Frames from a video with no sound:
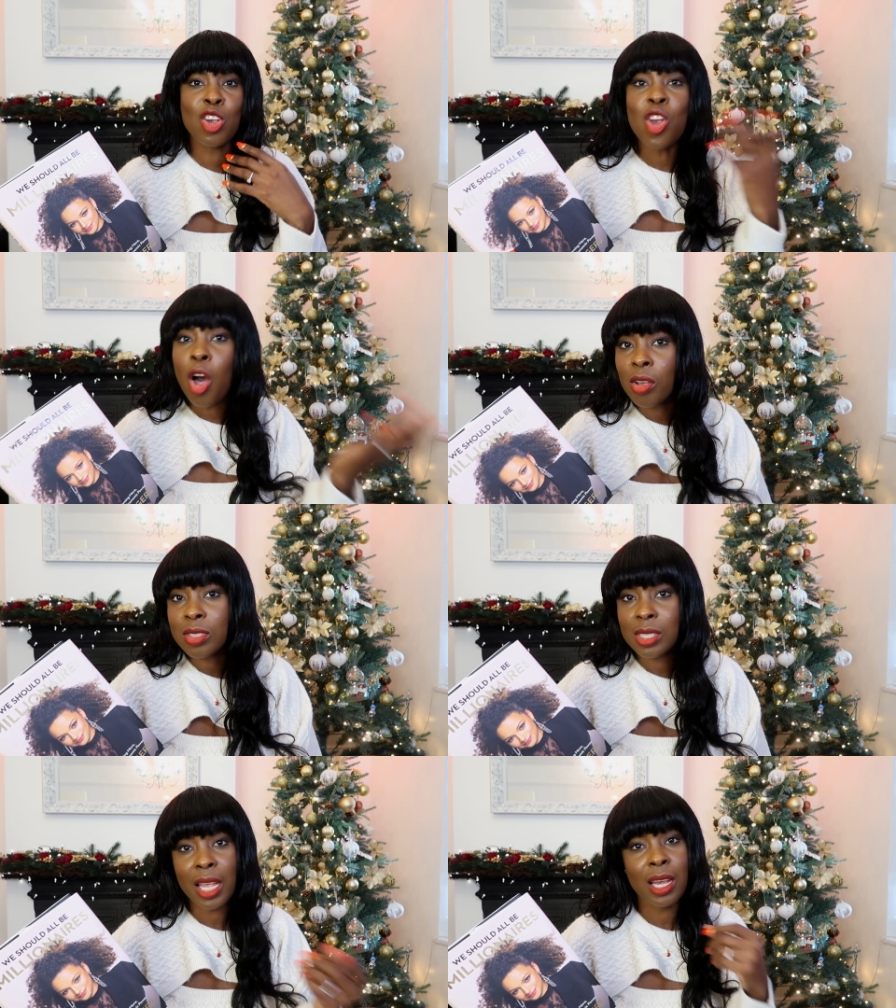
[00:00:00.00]

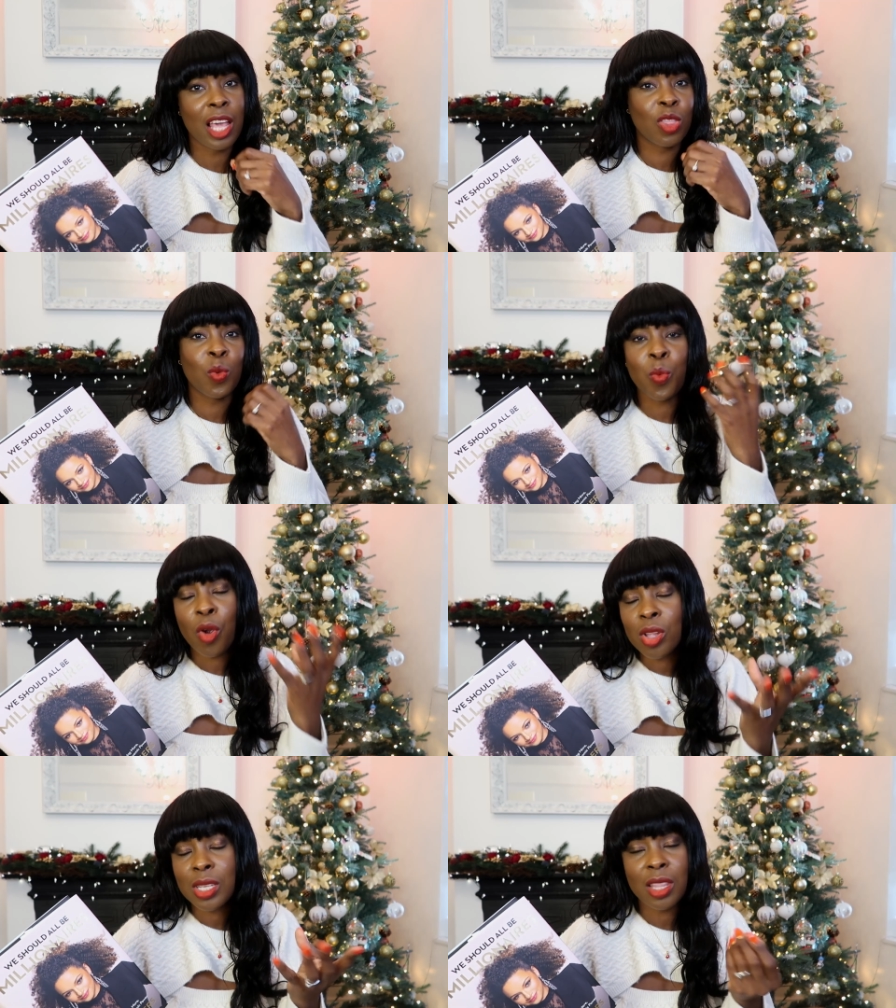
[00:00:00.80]
lost in like the
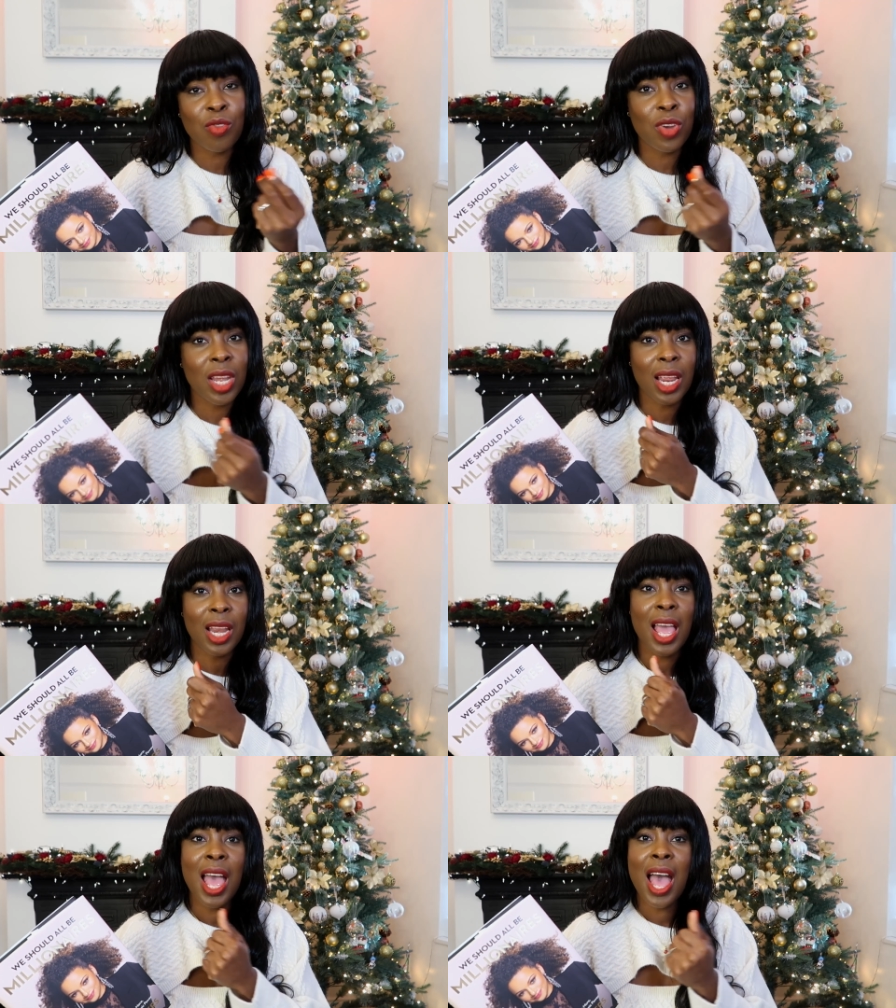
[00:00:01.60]
words that they're
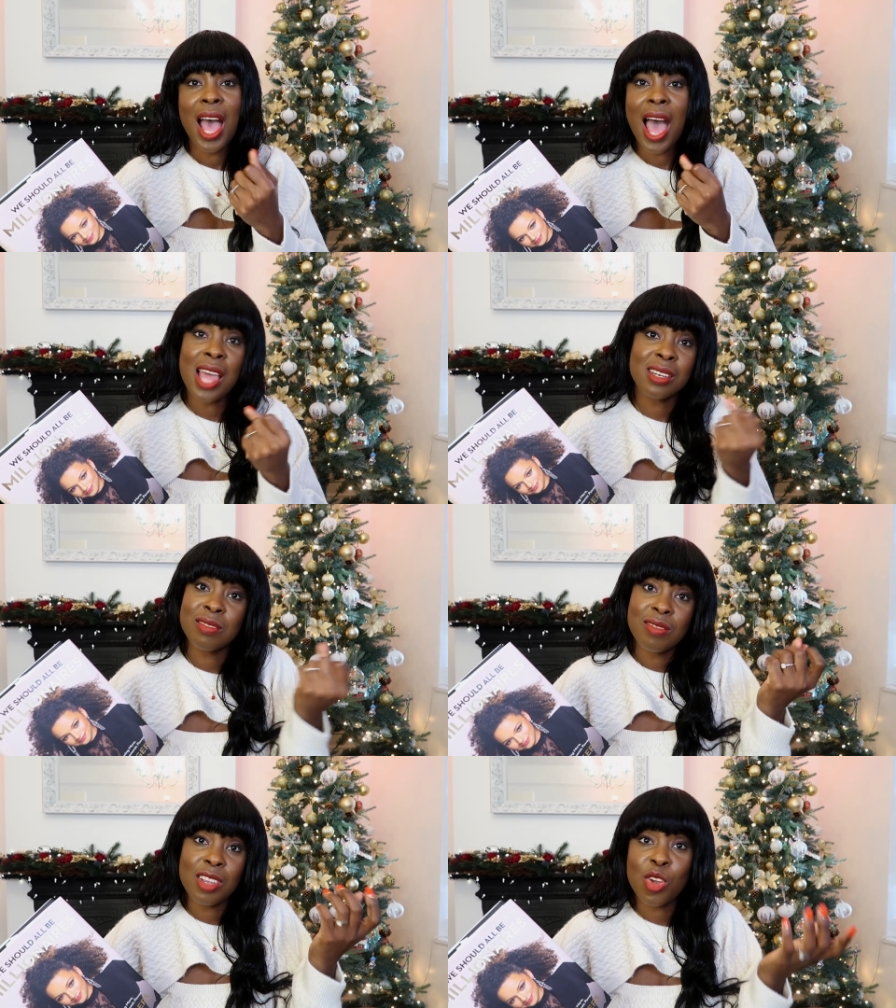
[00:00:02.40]
reading
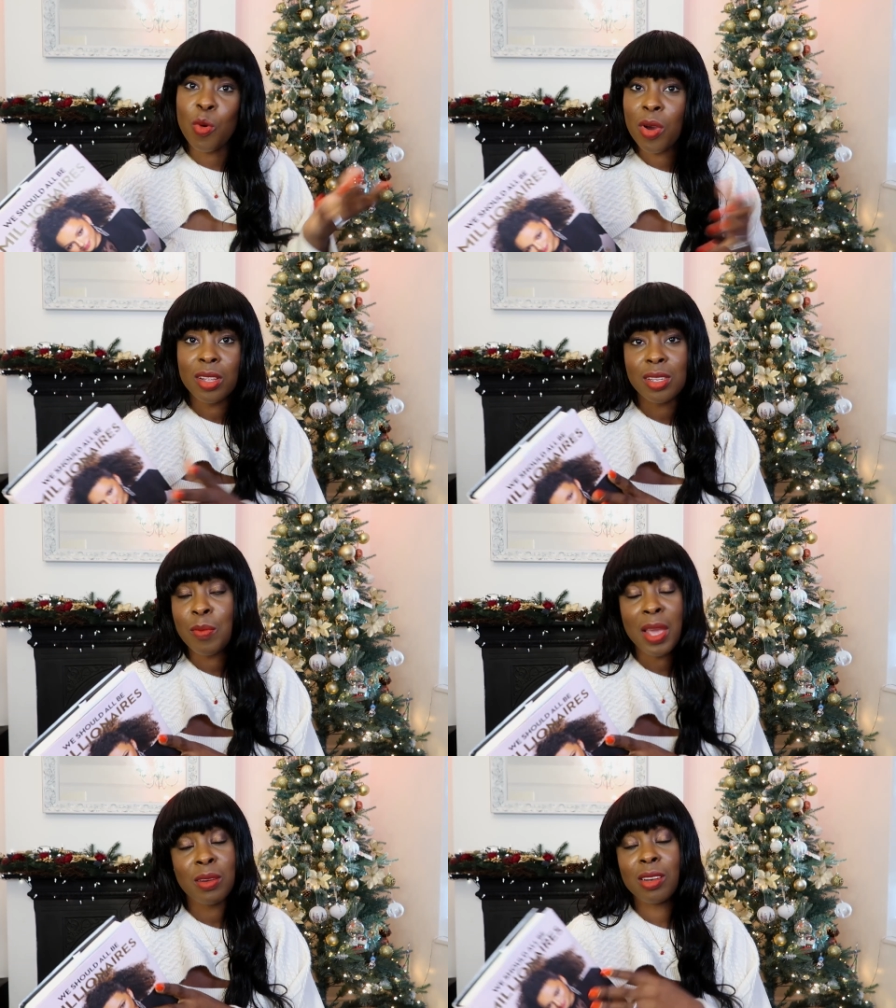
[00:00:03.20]
and you know what they
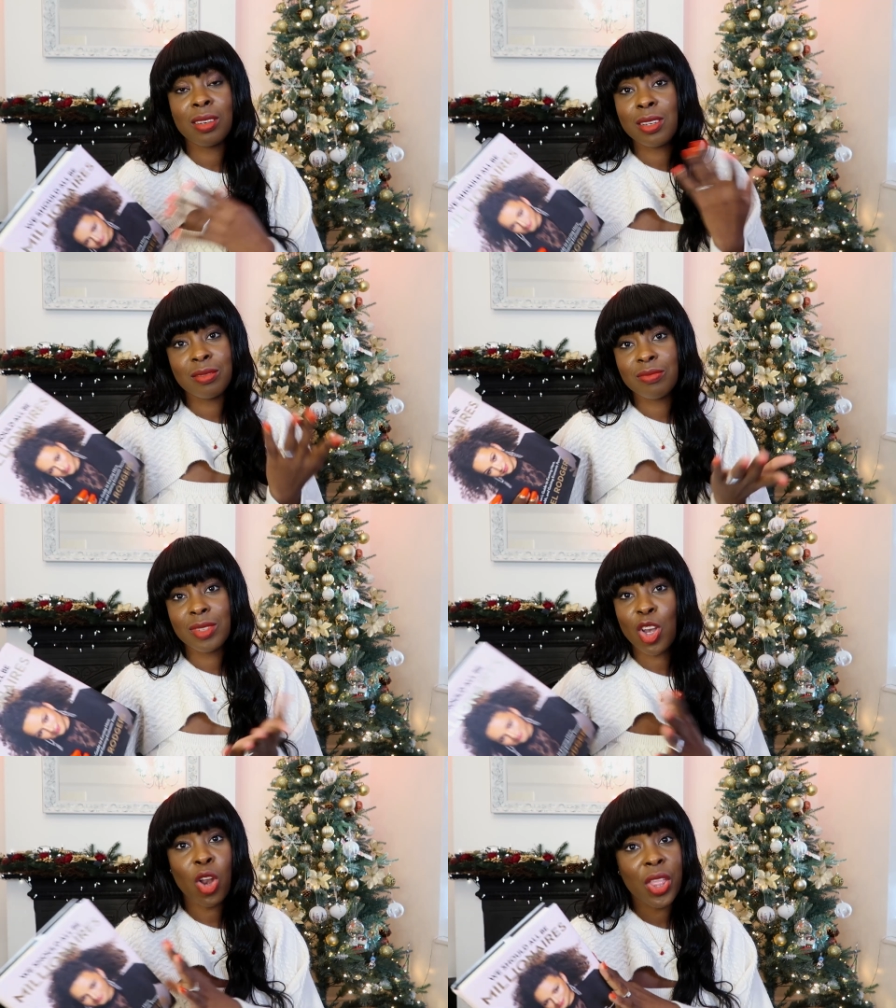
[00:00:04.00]
might
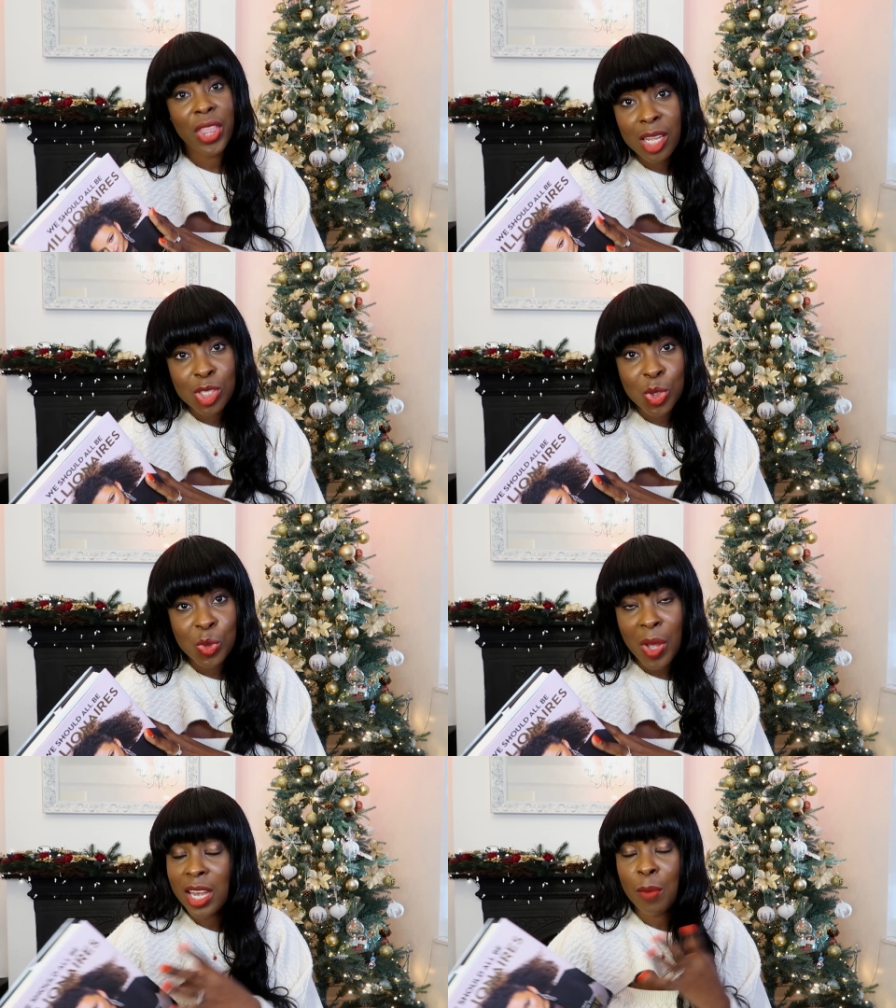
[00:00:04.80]
learn a thing or
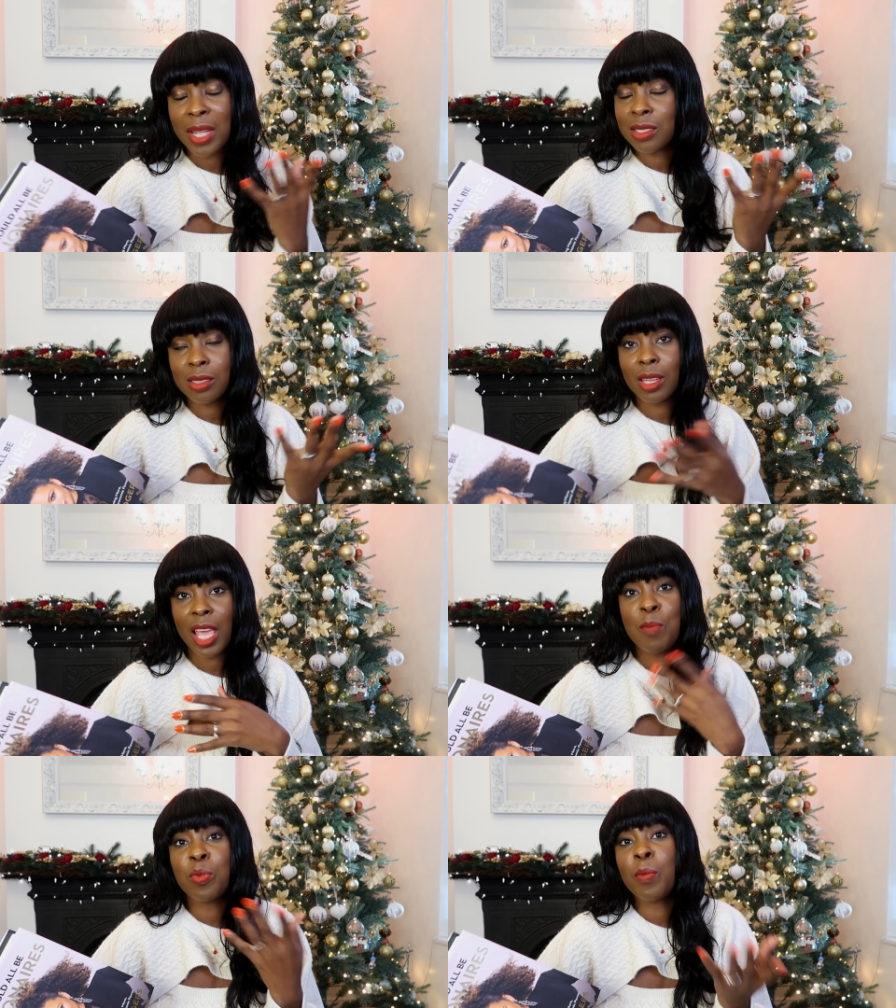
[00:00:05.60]
two and they might
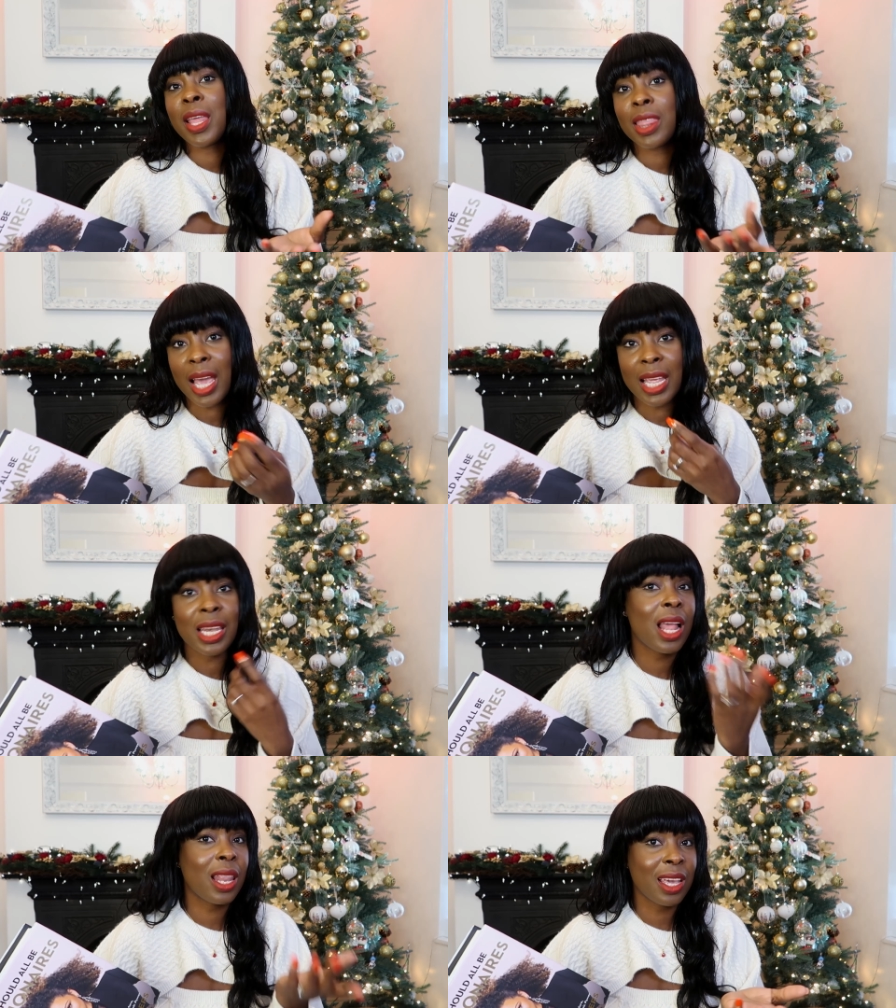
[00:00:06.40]
implement that
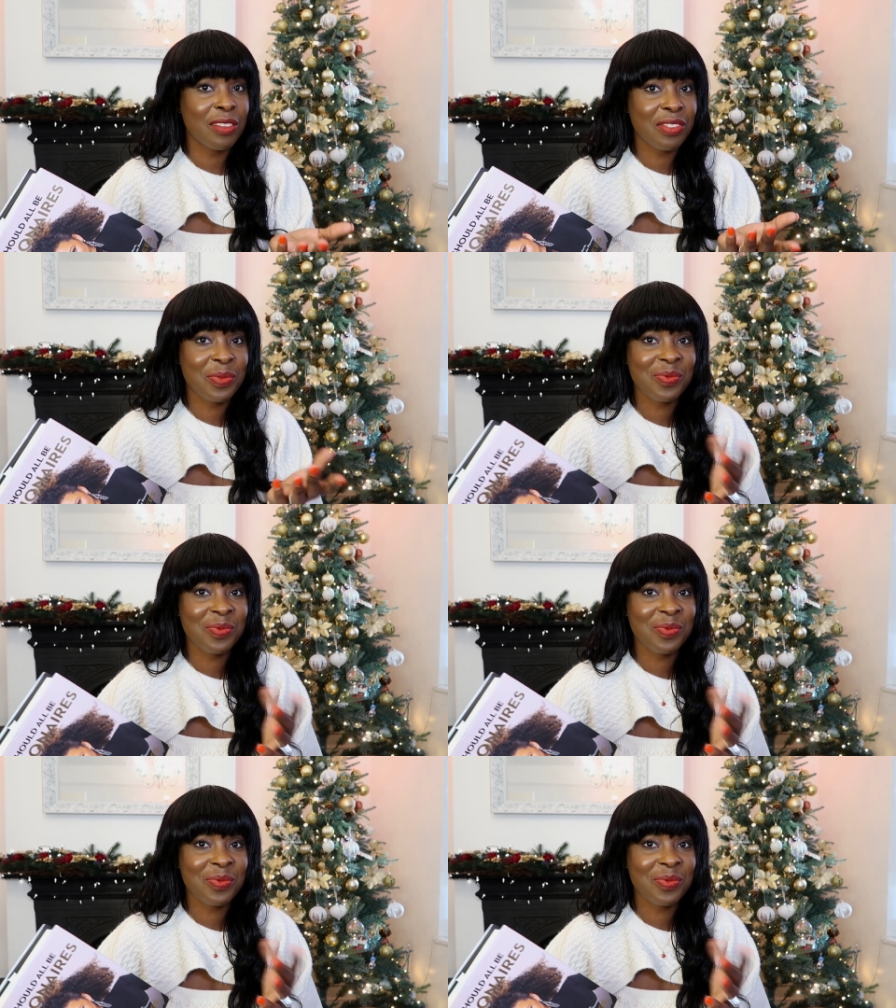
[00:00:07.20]
in their life